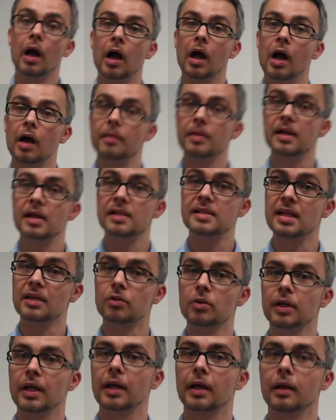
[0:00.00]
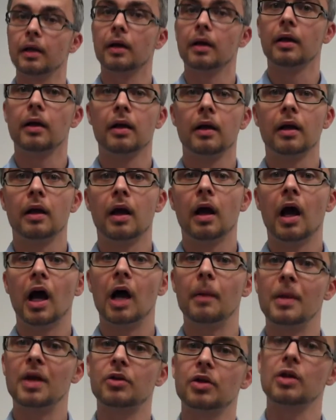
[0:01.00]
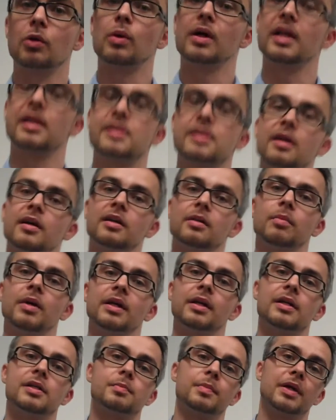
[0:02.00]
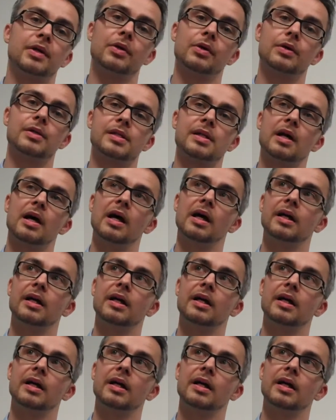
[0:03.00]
Uh, it's actually, I'm actually quite excited by this because uh,